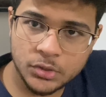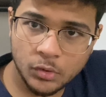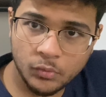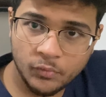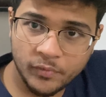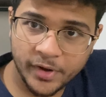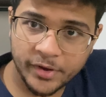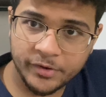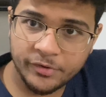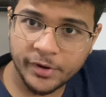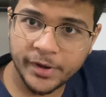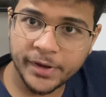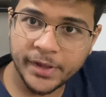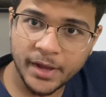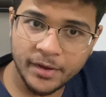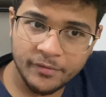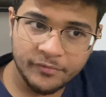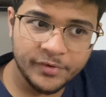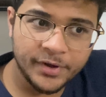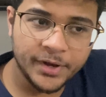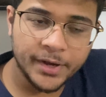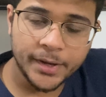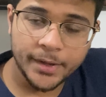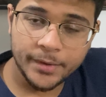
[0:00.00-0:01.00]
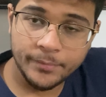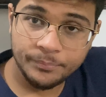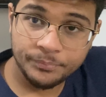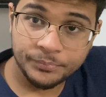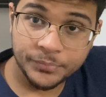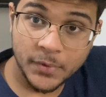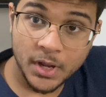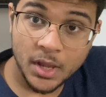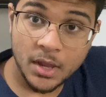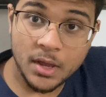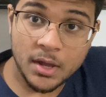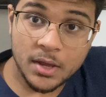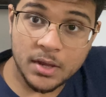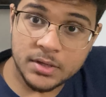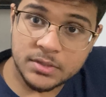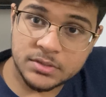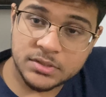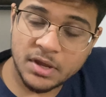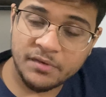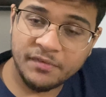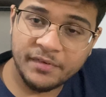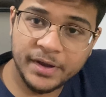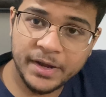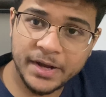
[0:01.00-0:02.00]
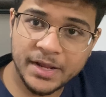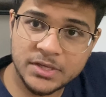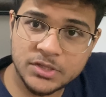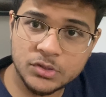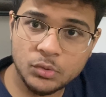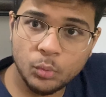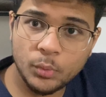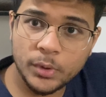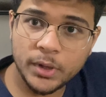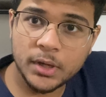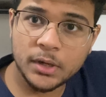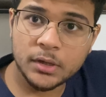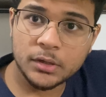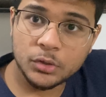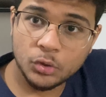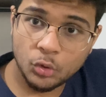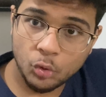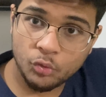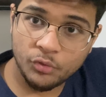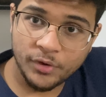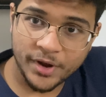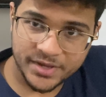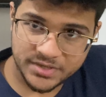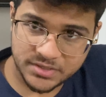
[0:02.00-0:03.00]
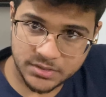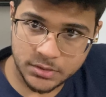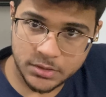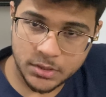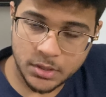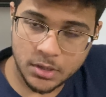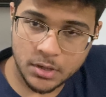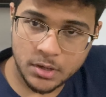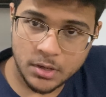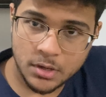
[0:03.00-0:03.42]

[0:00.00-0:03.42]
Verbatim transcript: of weight training every day, 7 days a week, no rest.